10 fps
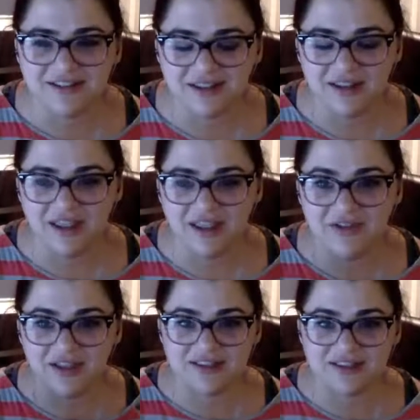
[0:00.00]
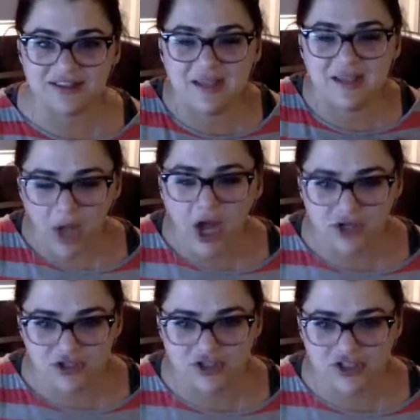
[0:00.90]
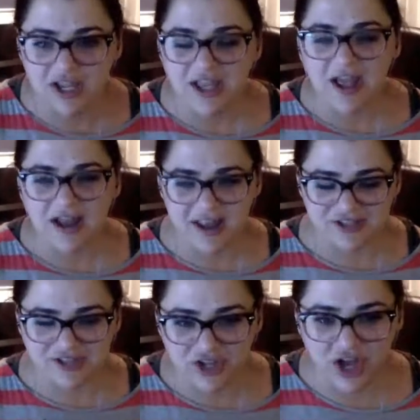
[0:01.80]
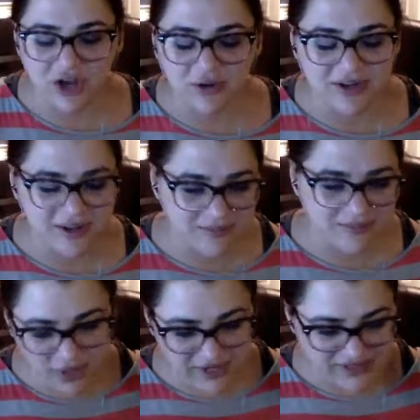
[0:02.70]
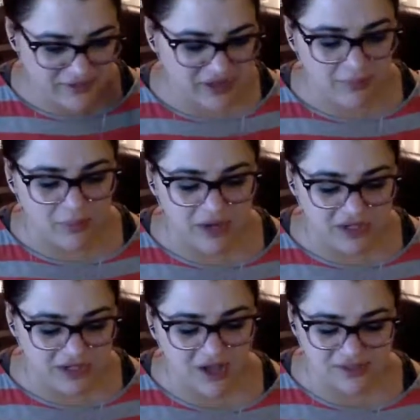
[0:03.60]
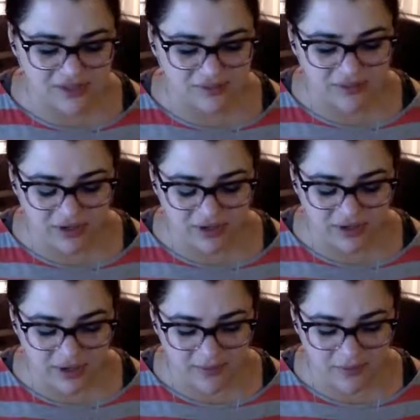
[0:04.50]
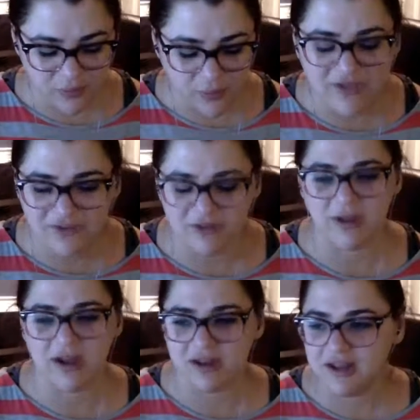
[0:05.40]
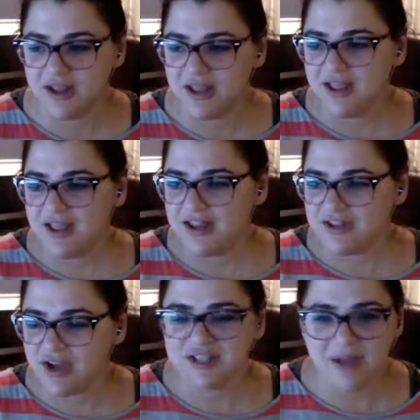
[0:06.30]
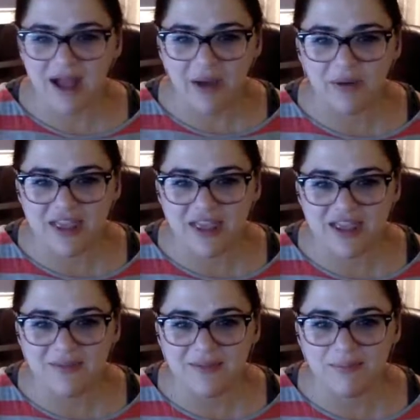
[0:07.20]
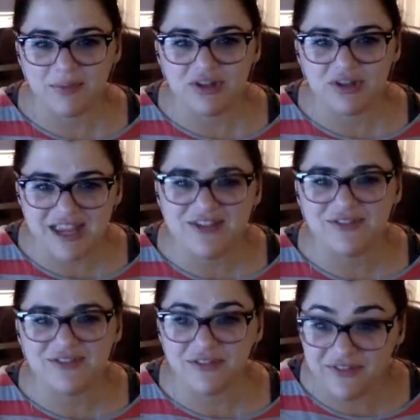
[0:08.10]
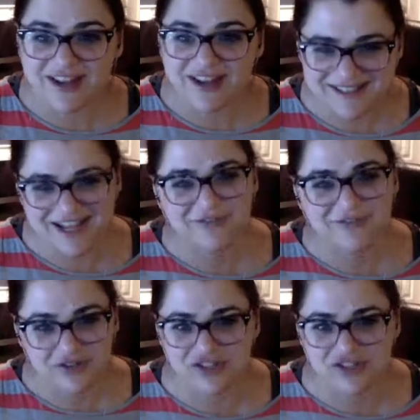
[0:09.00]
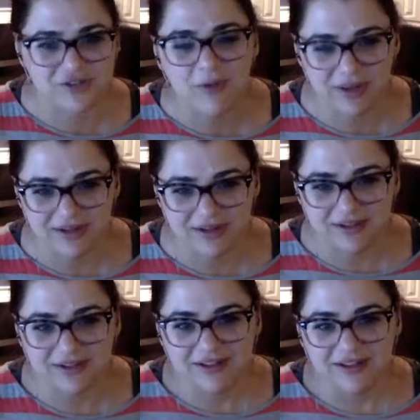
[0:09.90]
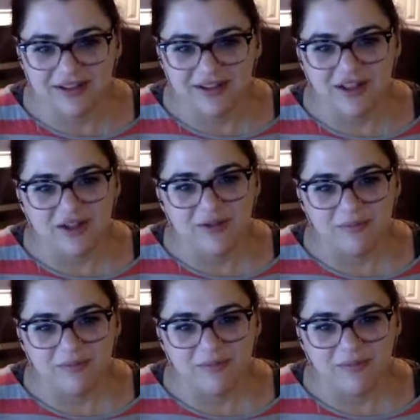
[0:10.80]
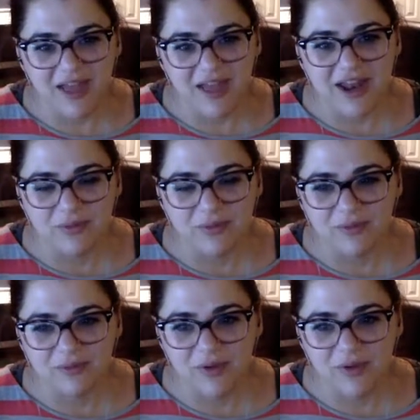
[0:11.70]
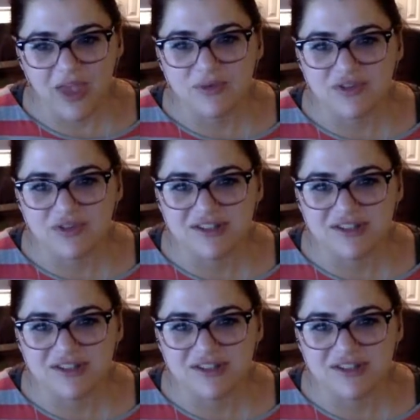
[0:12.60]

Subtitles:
it's like he's like punched, and he has to go, and he breaks everything. But when he talks to Reverend Wakefield about it, he talks about how he believed the fantasy for just a moment. And he said it